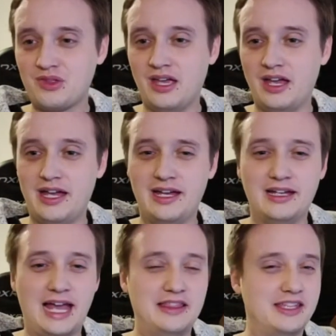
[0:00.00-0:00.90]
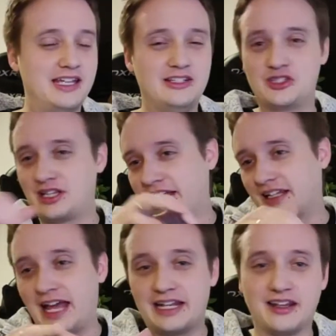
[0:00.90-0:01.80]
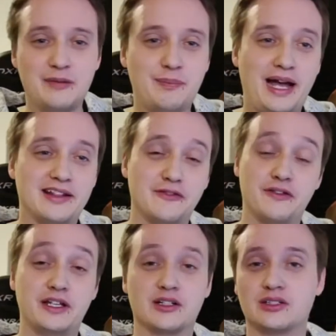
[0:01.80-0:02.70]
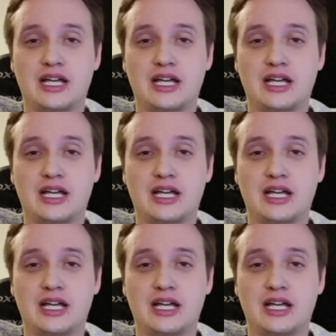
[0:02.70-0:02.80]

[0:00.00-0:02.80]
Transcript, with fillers: Uh, and they just like lightly bite their finger,